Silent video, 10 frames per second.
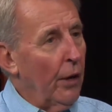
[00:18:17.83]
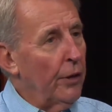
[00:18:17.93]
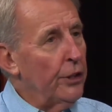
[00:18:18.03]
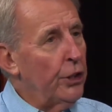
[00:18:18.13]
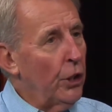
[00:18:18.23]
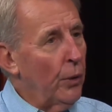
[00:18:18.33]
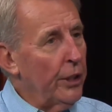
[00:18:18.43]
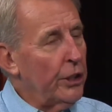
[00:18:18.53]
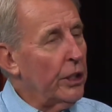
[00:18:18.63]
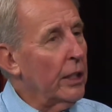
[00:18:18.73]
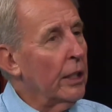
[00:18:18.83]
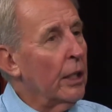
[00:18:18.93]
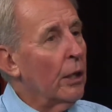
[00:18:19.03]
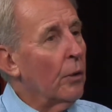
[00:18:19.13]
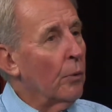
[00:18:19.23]
Jewish
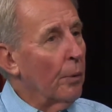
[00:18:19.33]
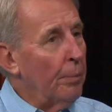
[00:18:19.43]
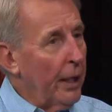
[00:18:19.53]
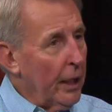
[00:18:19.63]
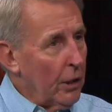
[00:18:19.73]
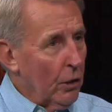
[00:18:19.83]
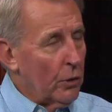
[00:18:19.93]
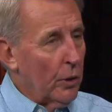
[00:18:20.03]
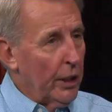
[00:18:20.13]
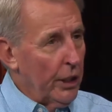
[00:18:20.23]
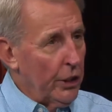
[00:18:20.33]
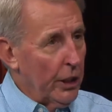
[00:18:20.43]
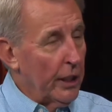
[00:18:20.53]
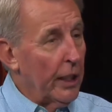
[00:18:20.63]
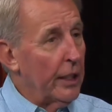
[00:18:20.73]
rabbinical
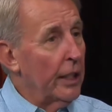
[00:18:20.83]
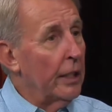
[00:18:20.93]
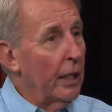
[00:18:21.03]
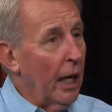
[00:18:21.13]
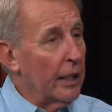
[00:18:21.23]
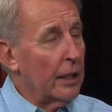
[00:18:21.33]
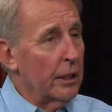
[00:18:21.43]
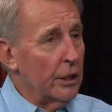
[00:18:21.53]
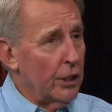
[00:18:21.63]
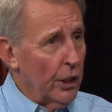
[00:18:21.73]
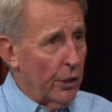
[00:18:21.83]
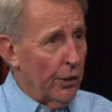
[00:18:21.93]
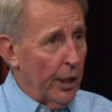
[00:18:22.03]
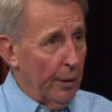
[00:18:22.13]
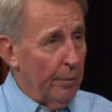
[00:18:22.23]
tradition did not consider
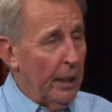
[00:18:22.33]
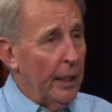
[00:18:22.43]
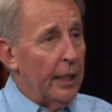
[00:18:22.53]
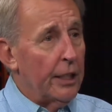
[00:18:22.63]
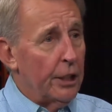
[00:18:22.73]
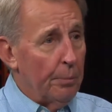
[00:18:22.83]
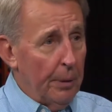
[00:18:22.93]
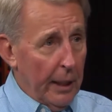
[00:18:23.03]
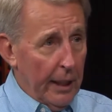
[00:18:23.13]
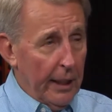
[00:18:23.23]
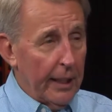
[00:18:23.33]
them to be